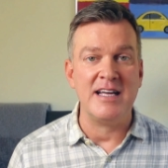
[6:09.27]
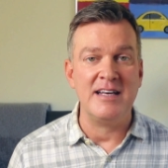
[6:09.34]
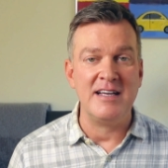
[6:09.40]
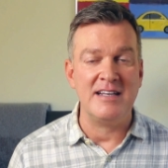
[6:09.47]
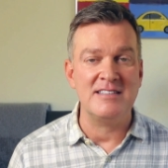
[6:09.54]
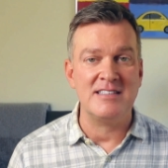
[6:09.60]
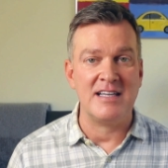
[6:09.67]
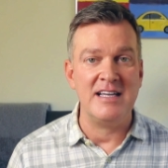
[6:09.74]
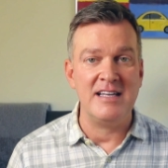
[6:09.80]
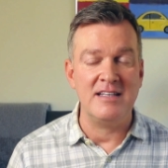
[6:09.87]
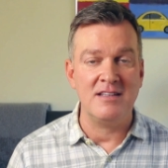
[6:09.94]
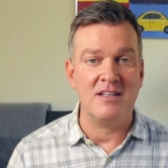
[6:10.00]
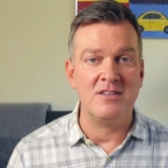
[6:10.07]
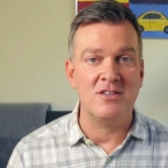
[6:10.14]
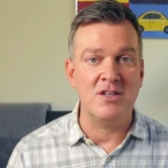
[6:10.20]
It is
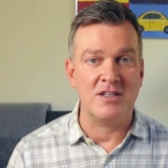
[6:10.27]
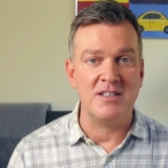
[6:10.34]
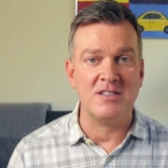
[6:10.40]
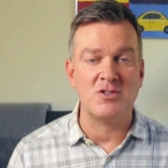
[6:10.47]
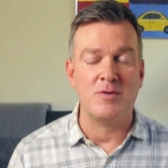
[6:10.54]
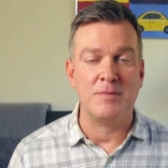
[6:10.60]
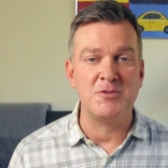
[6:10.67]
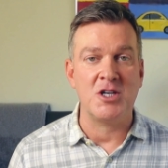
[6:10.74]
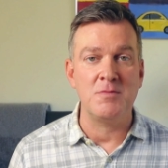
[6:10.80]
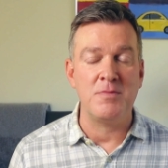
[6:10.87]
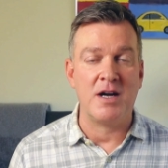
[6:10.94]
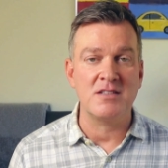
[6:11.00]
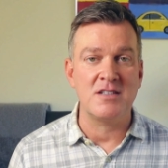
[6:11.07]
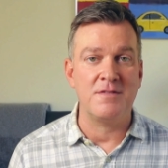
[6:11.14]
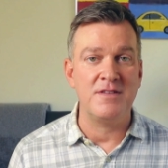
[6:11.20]
in the description
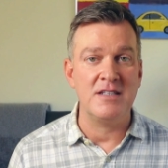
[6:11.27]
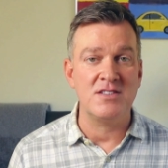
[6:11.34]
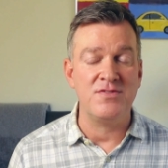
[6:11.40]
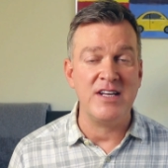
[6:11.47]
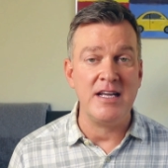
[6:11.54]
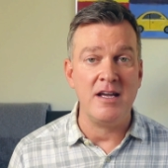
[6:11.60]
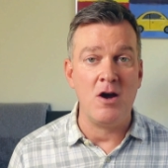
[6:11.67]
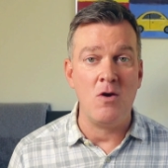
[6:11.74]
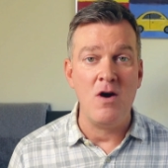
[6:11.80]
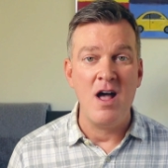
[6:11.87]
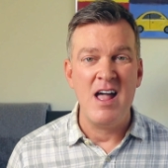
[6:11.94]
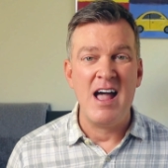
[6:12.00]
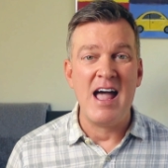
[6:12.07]
box of this video.